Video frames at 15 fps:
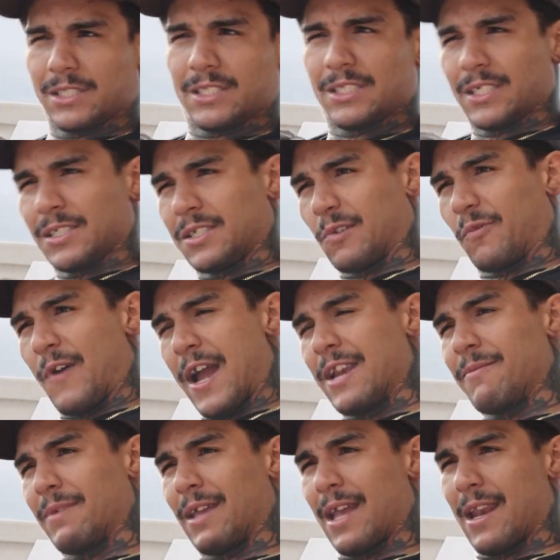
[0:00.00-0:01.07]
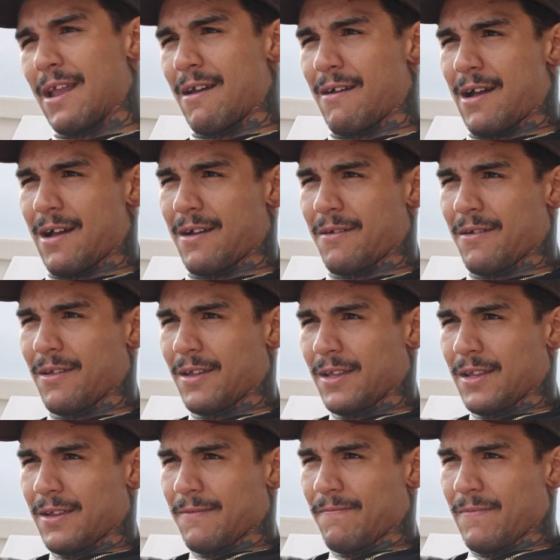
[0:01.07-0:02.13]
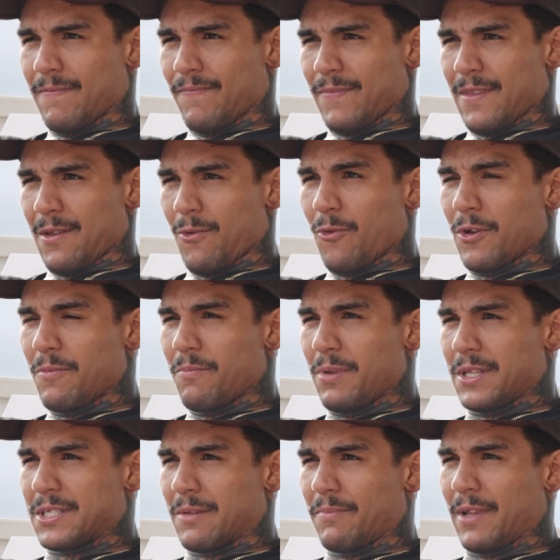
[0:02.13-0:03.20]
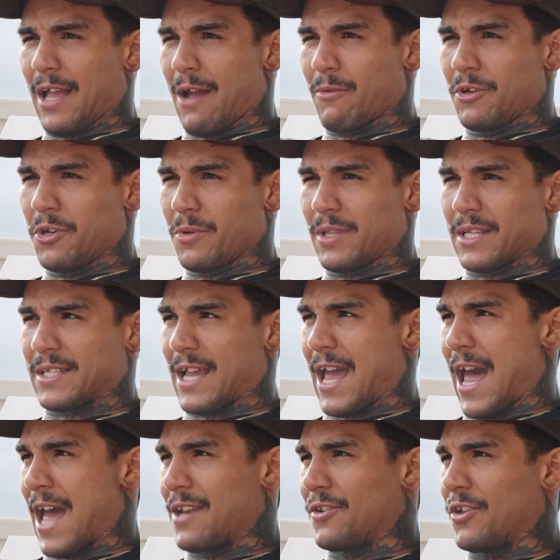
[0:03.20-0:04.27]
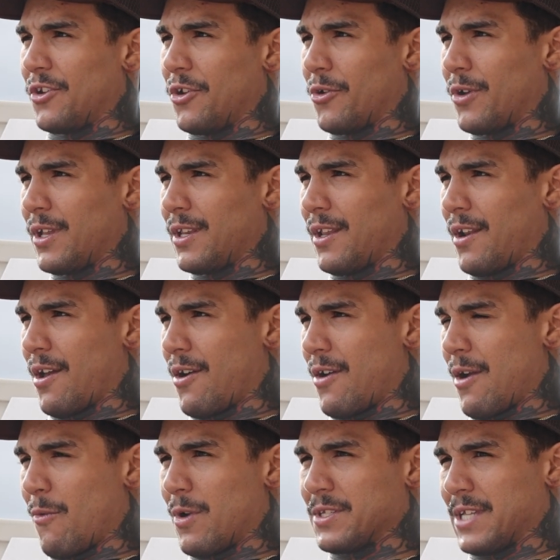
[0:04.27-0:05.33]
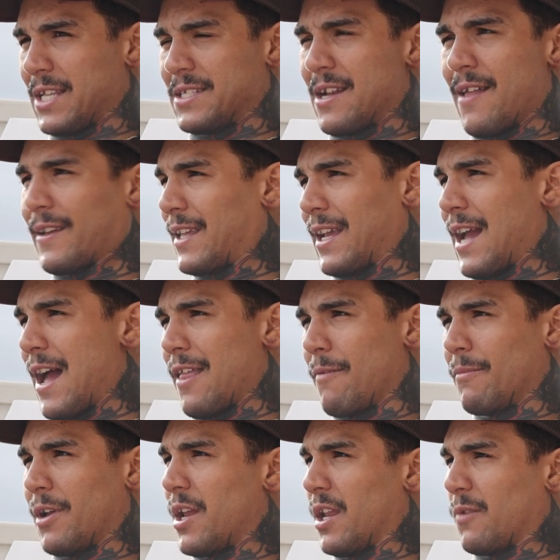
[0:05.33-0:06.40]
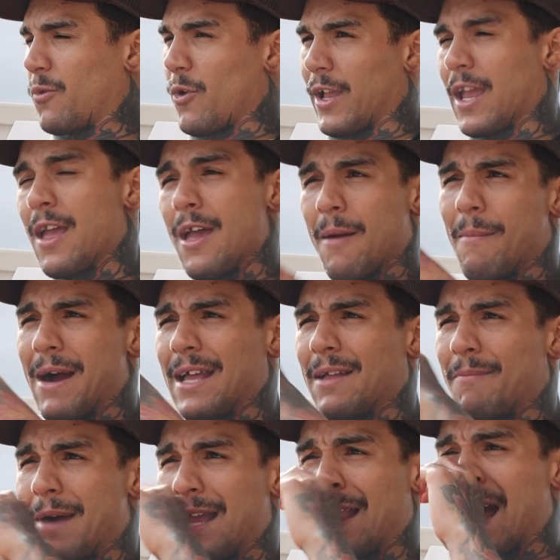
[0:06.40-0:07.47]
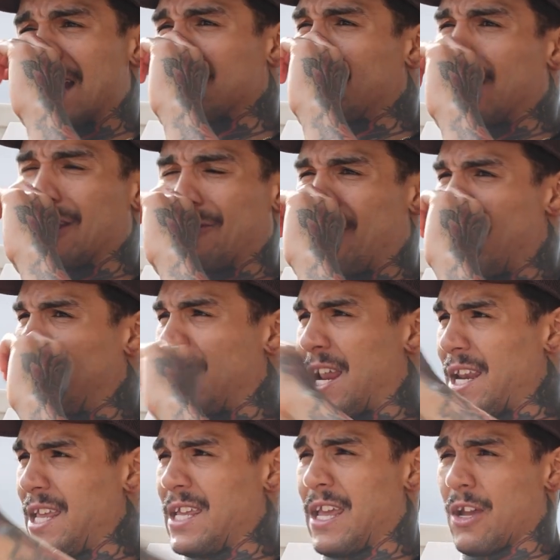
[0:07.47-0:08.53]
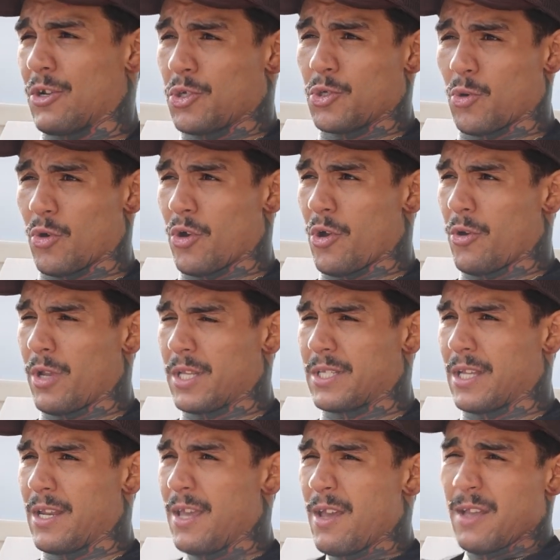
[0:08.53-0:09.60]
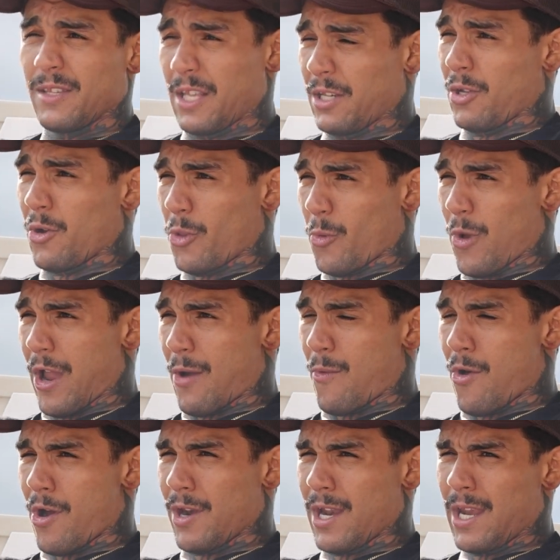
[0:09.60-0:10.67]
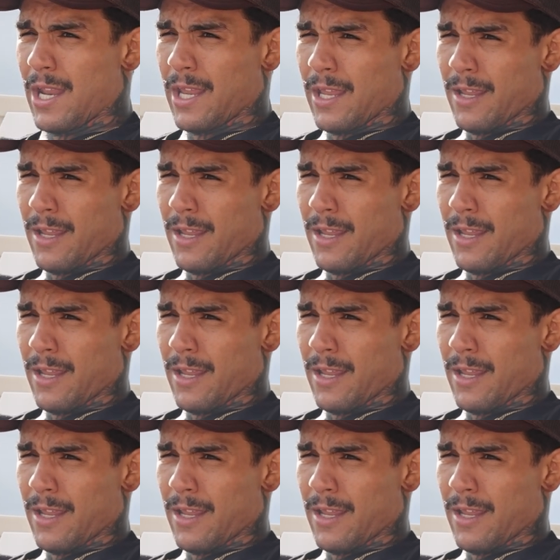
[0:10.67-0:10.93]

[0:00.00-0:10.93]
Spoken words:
to fight him again, it wouldn't be something I would do unless I had to do it. You know, it's not like a guy that I'm gunning for. Like my last fight, I fought Dan Ige on short notice and didn't go the way I wanted,